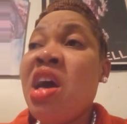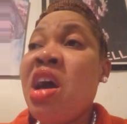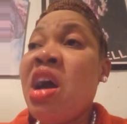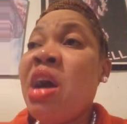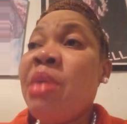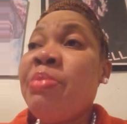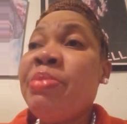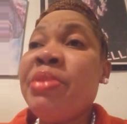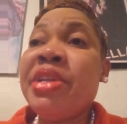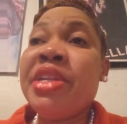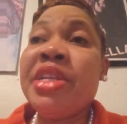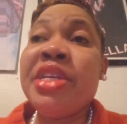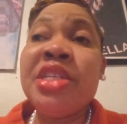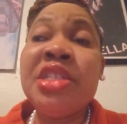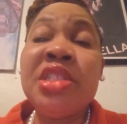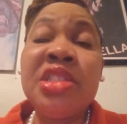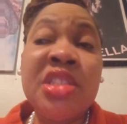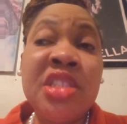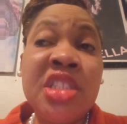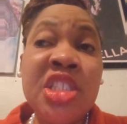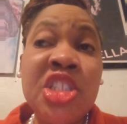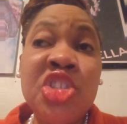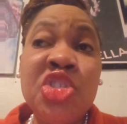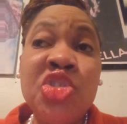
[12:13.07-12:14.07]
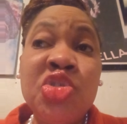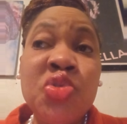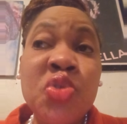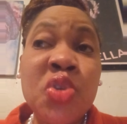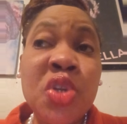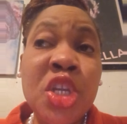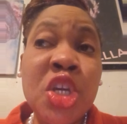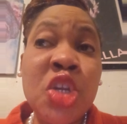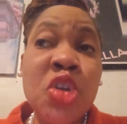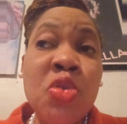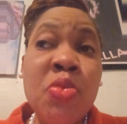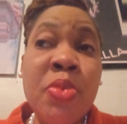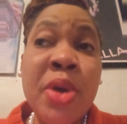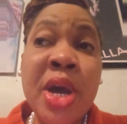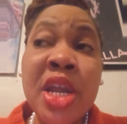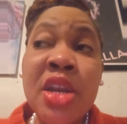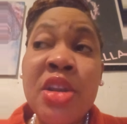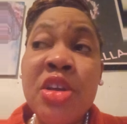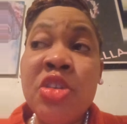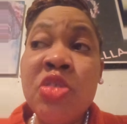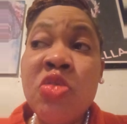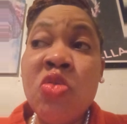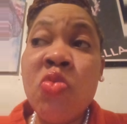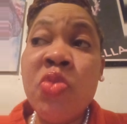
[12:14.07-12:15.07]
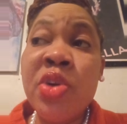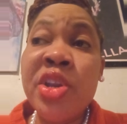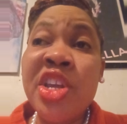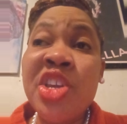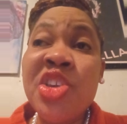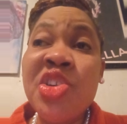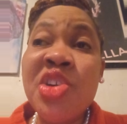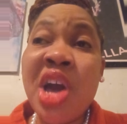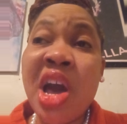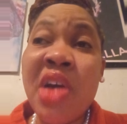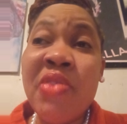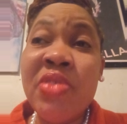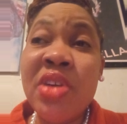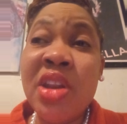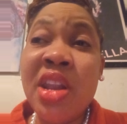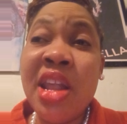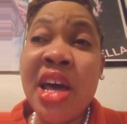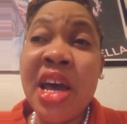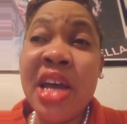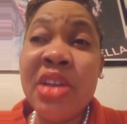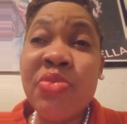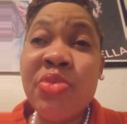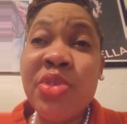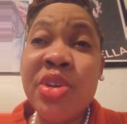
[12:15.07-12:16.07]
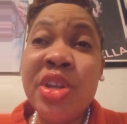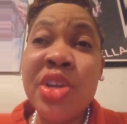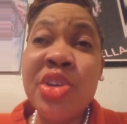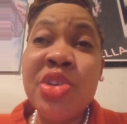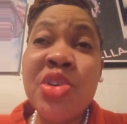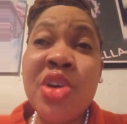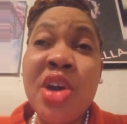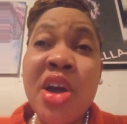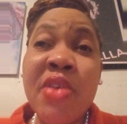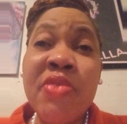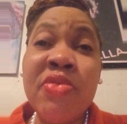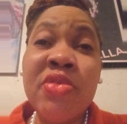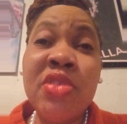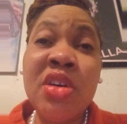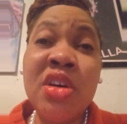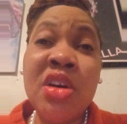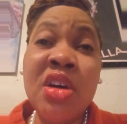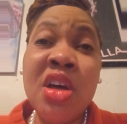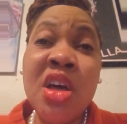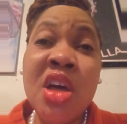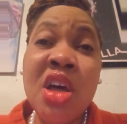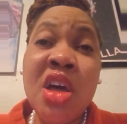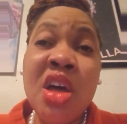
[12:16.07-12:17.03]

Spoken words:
I mean, he teaches you little by little, whether you have a lot, whether you have a